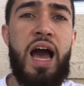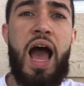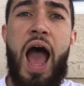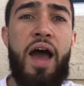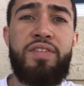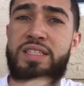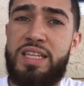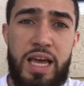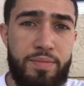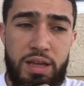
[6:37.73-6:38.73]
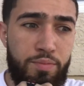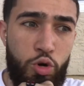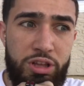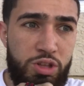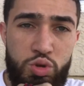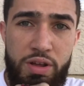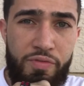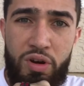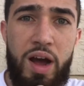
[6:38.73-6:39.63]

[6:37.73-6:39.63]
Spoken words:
I haven't slept in more than 24